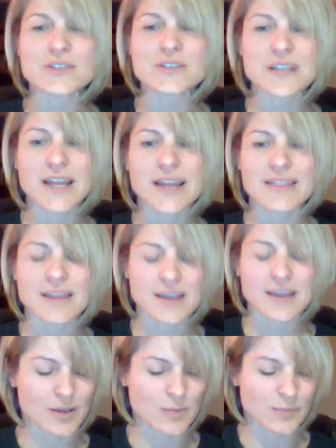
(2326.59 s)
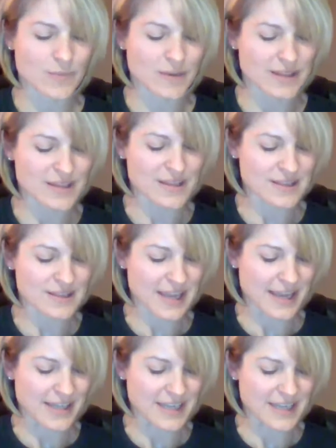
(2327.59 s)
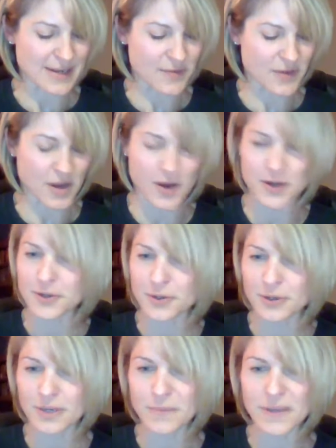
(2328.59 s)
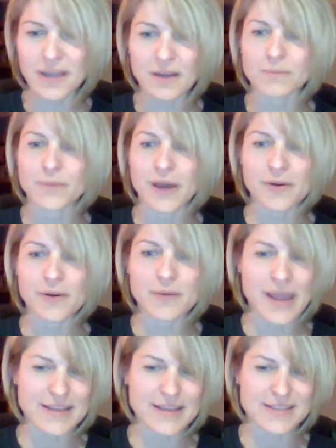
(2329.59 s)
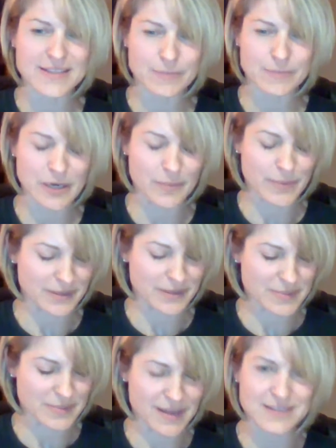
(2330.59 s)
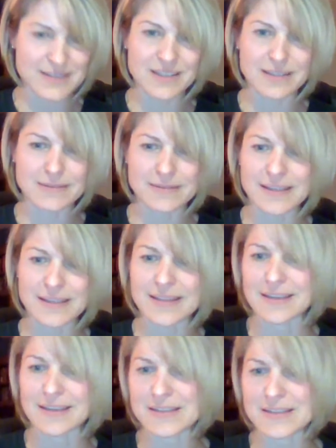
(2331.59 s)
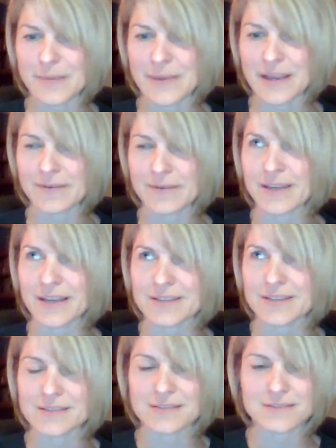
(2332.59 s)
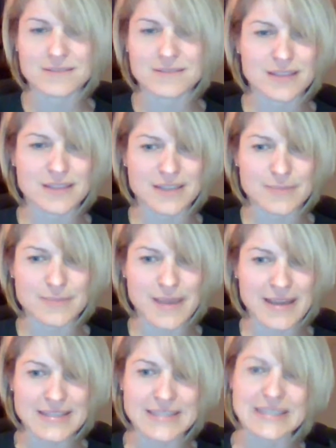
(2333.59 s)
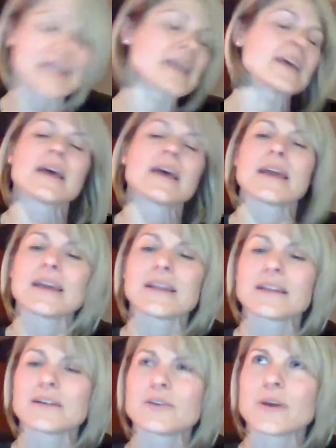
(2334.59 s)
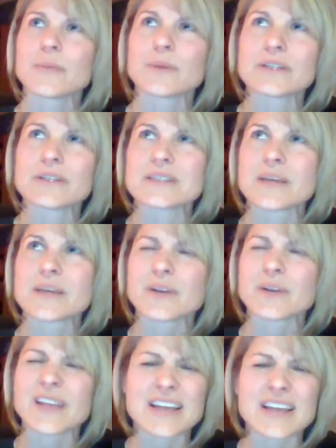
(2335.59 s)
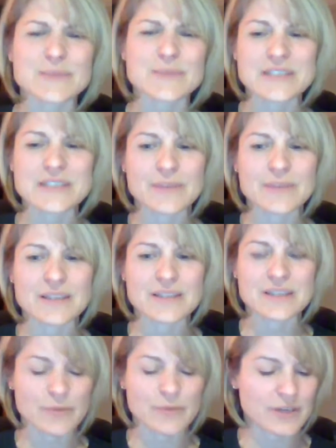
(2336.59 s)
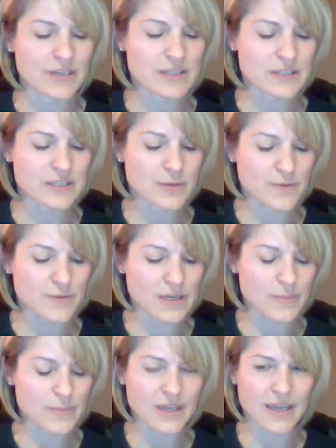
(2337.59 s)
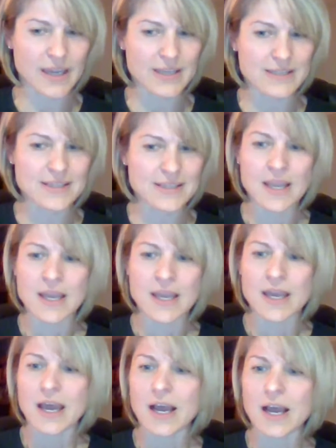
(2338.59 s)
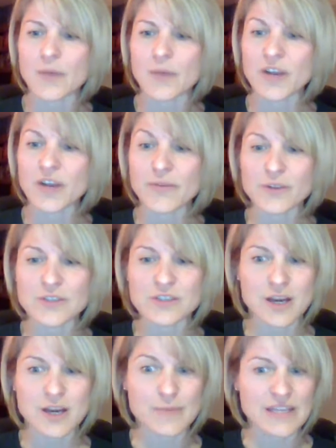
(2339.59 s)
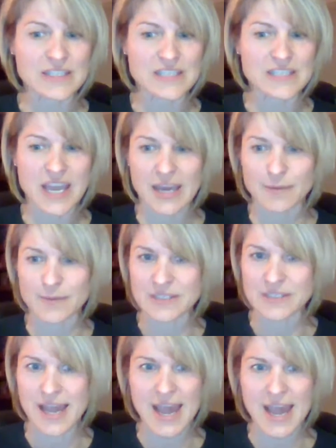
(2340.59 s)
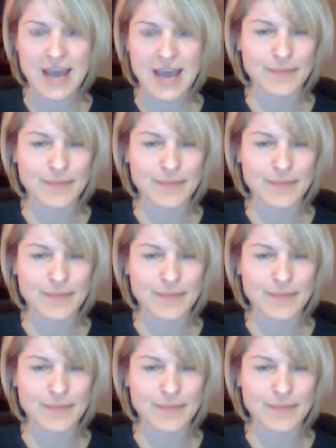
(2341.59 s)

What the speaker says: I think they asked, I have an article coming out in Power Magazine, Mark Bell's magazine. I think it's coming out next magazine in November, December. And they asked me something similar. And it's so funny because when I first started, my dad was not happy.